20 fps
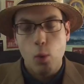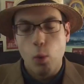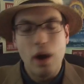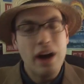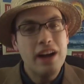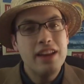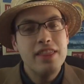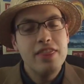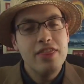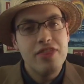
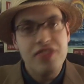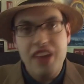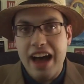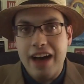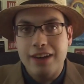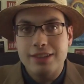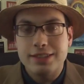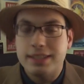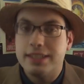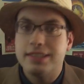one
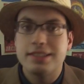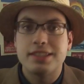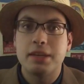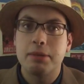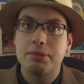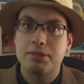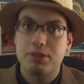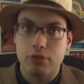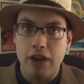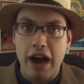thousand
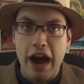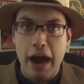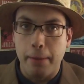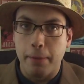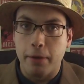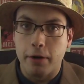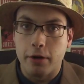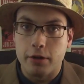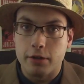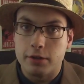
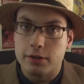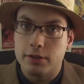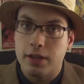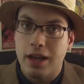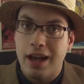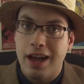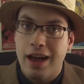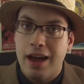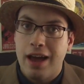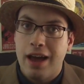subscribers.
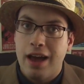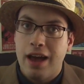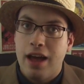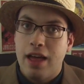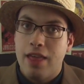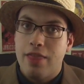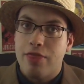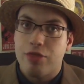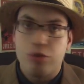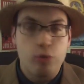
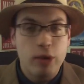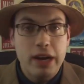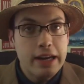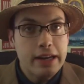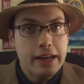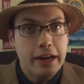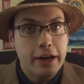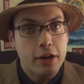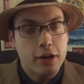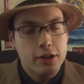Three
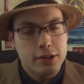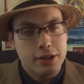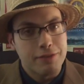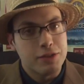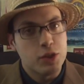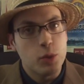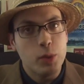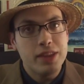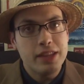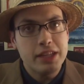years
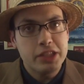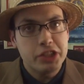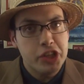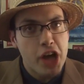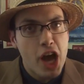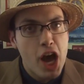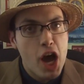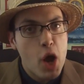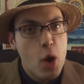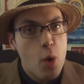of doing the
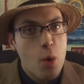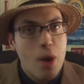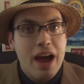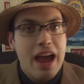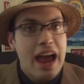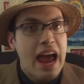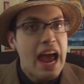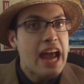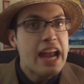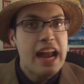show,
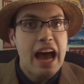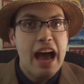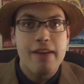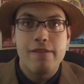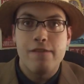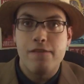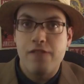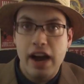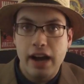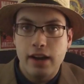and
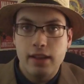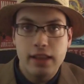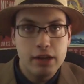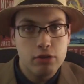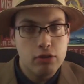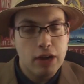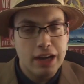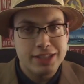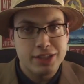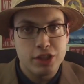I finally
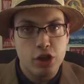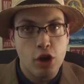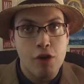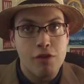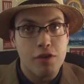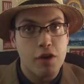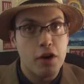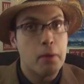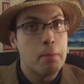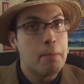crossed
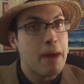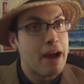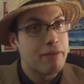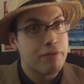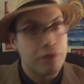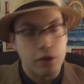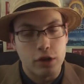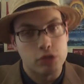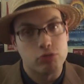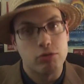over my
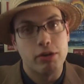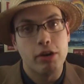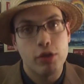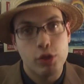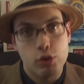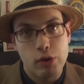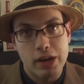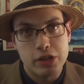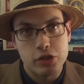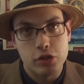first real
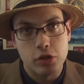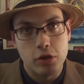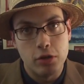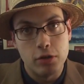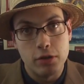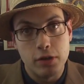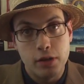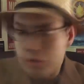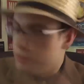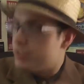
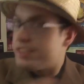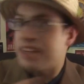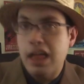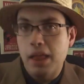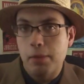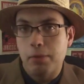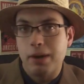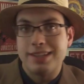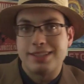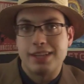threshold. To
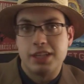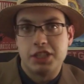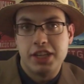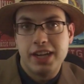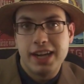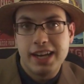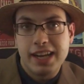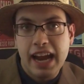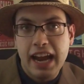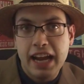celebrate such
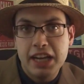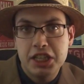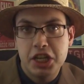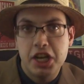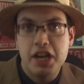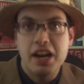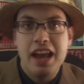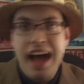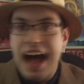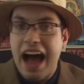an
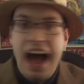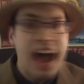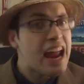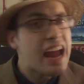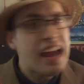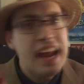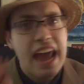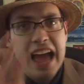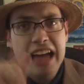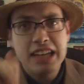occasion, I
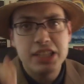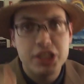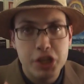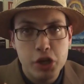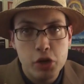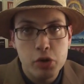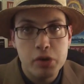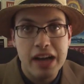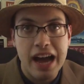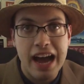had asked
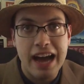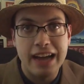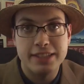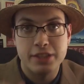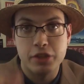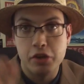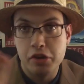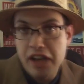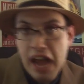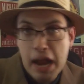you
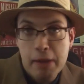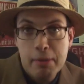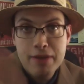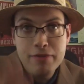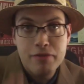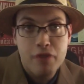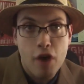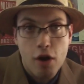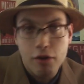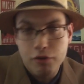guys to name
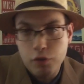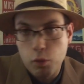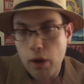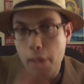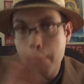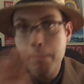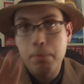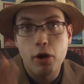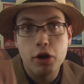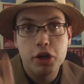and vote
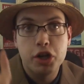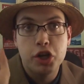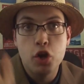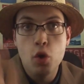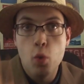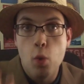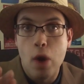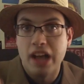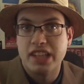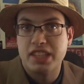what book
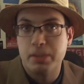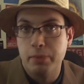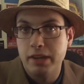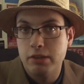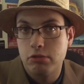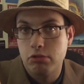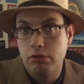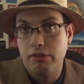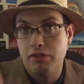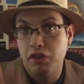you wanted
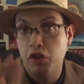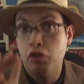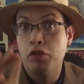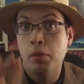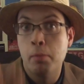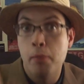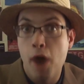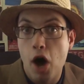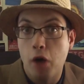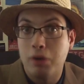me to review
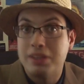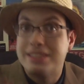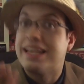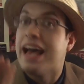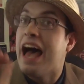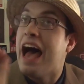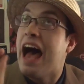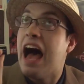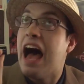the most.